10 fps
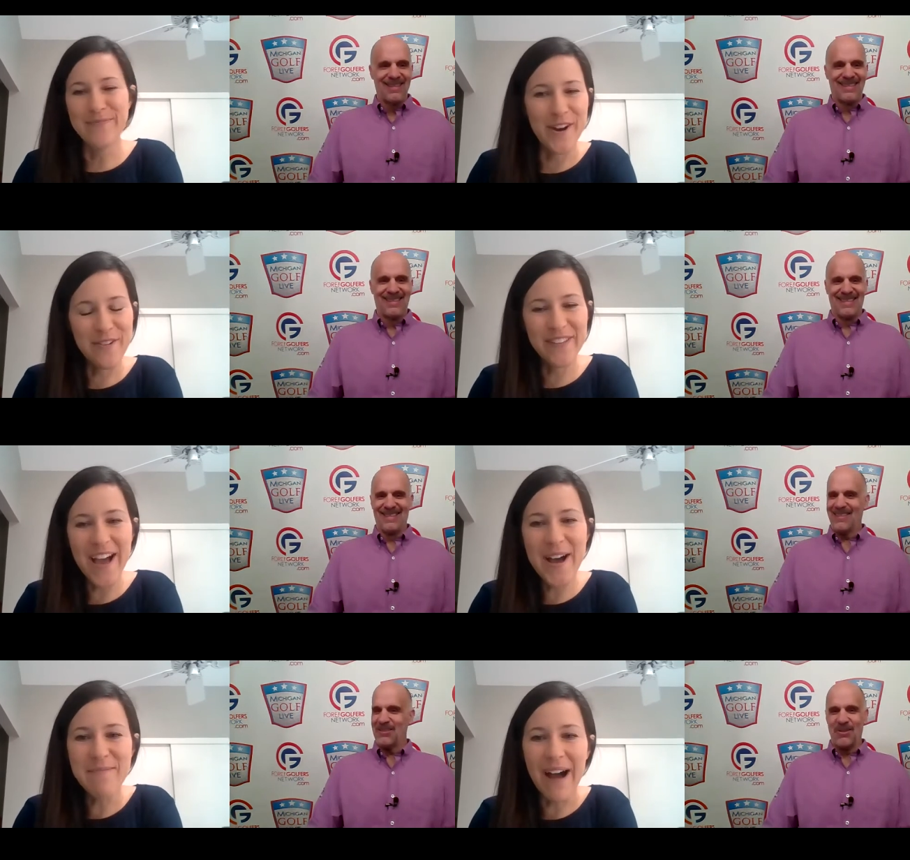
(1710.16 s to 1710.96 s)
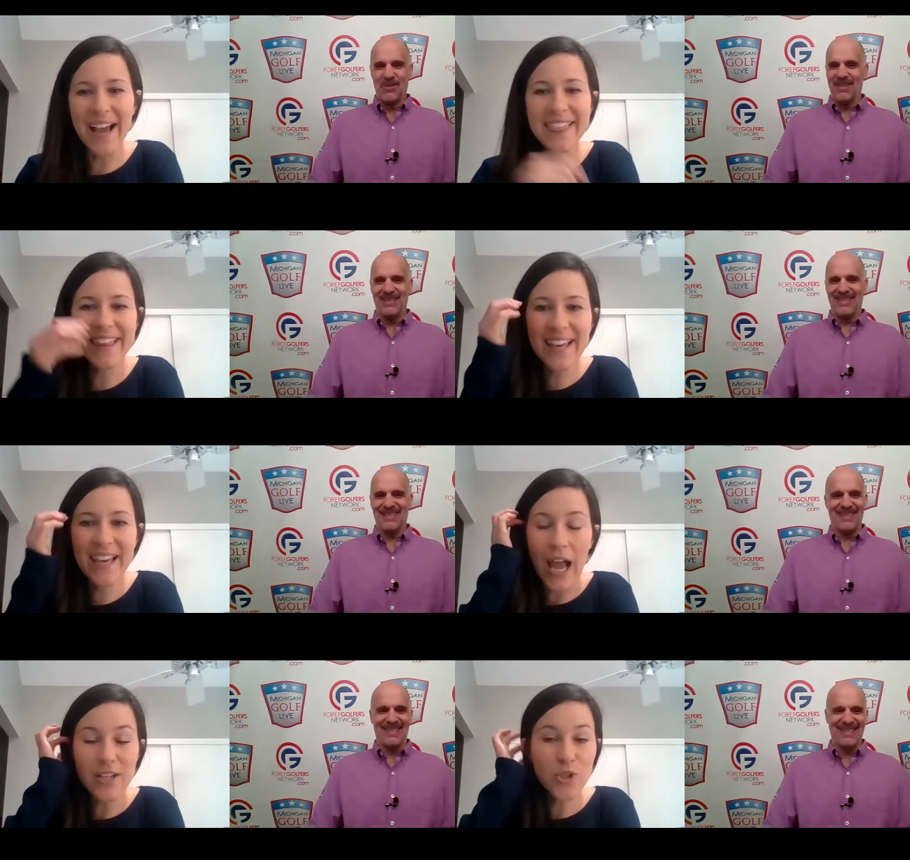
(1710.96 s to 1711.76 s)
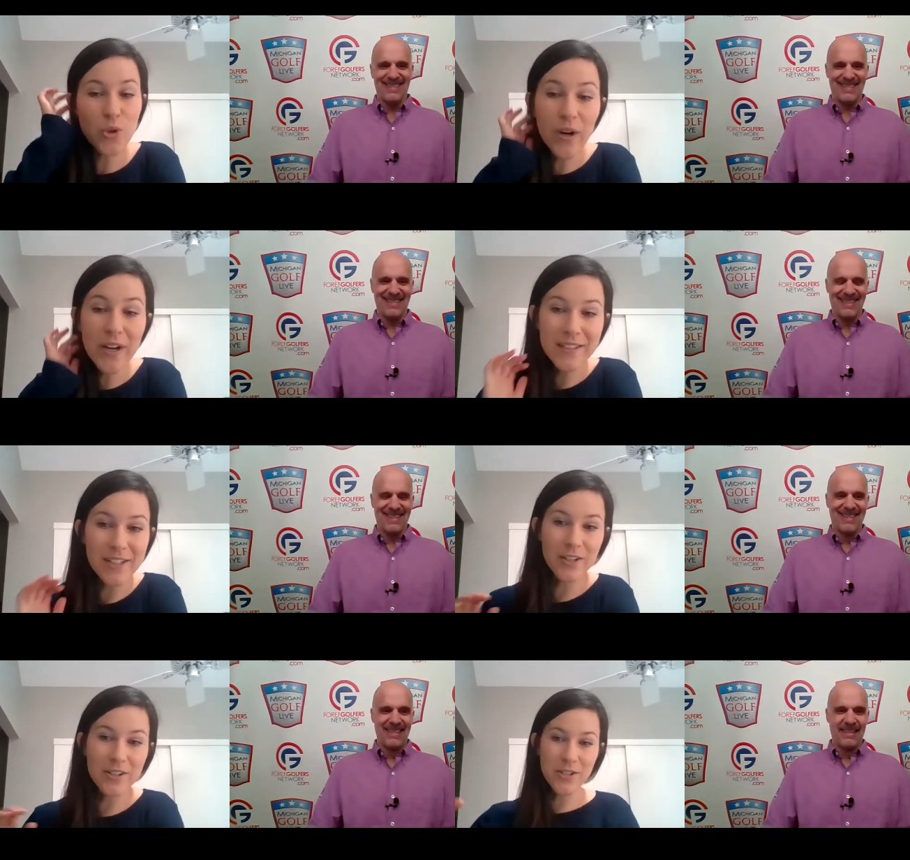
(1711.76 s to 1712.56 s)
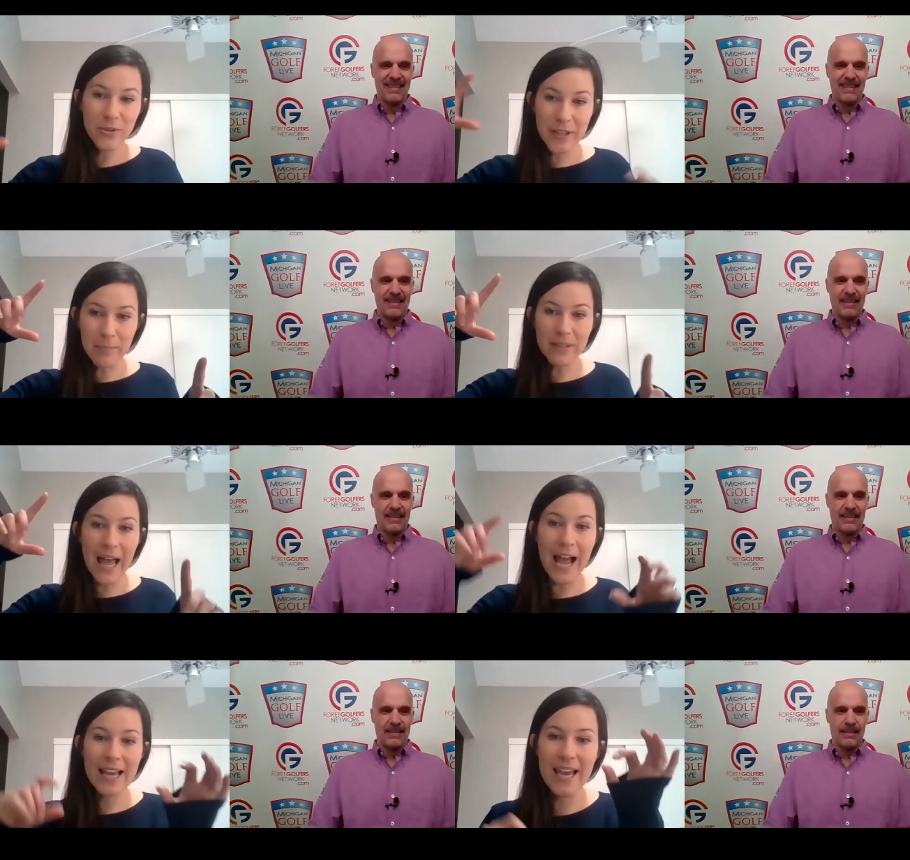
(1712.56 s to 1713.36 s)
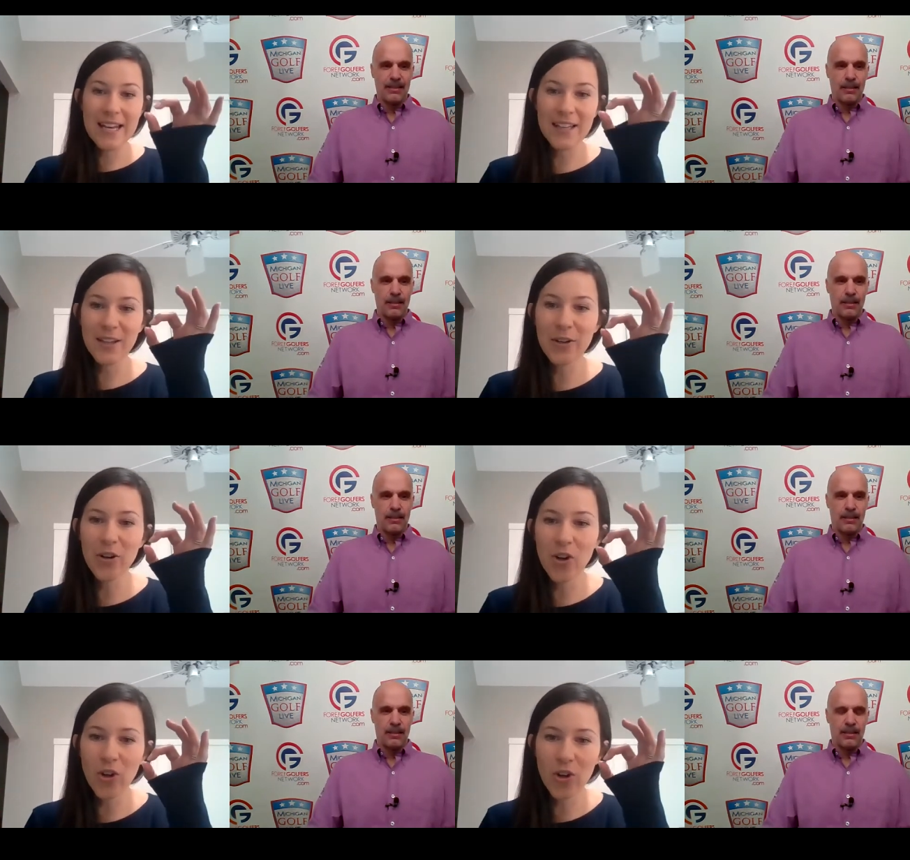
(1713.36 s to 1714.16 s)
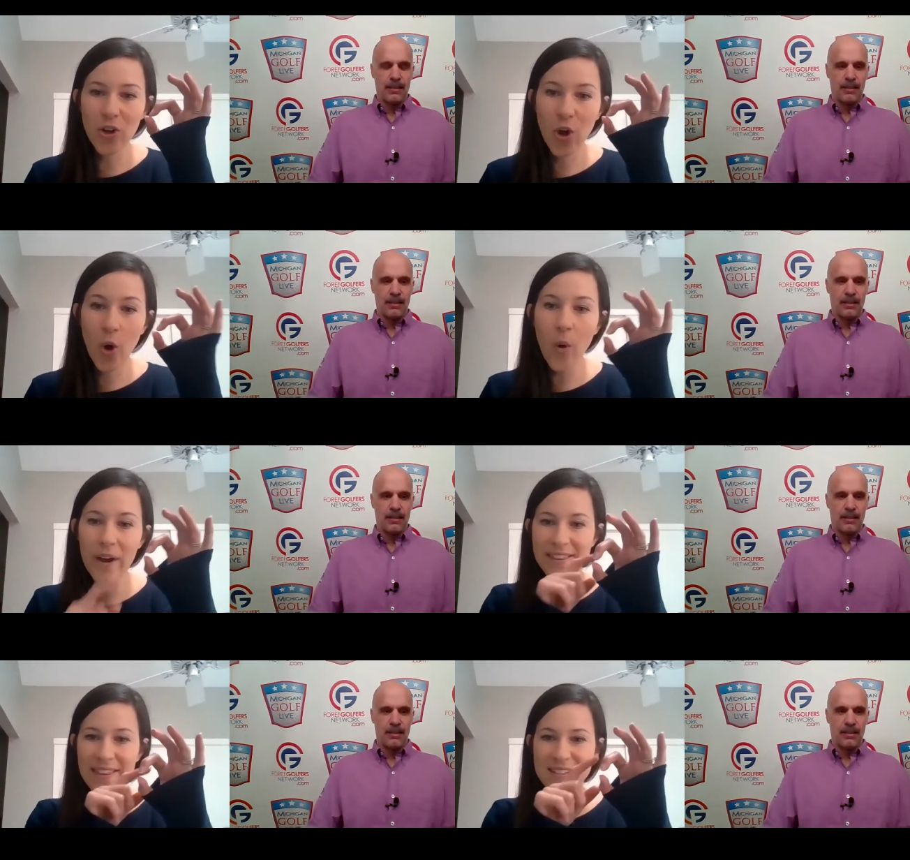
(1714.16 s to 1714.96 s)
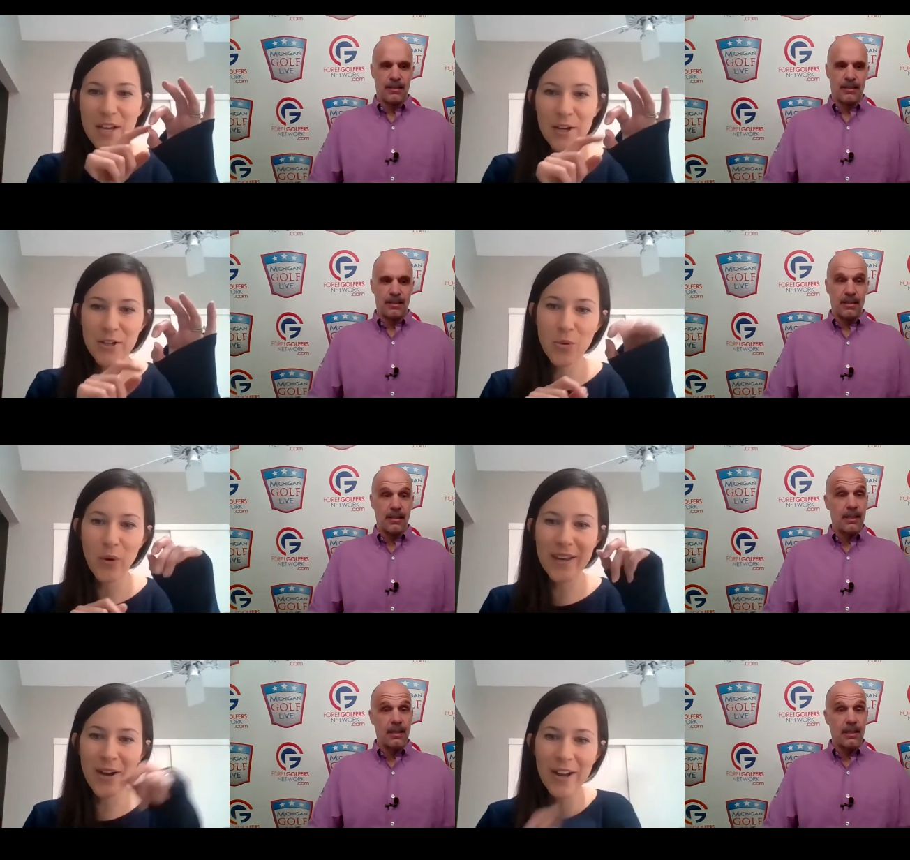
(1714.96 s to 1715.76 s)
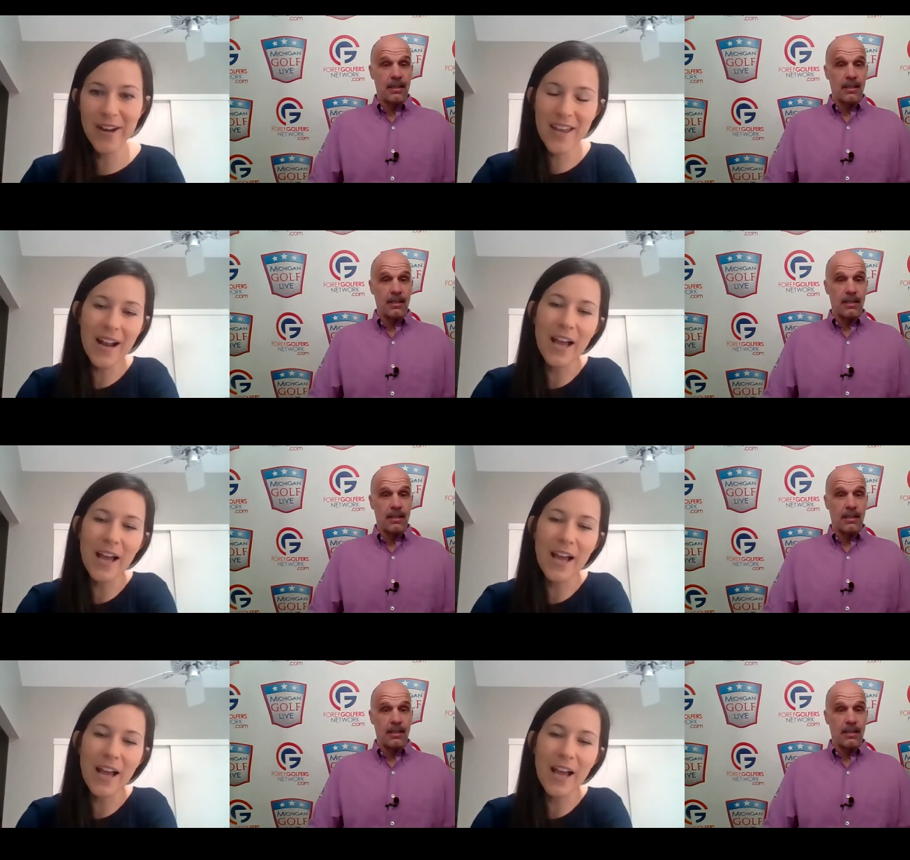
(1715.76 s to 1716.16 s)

Speaker 1: no. Um, I think at twenty years, you get a plaque and a little coin that's got a twenty on it.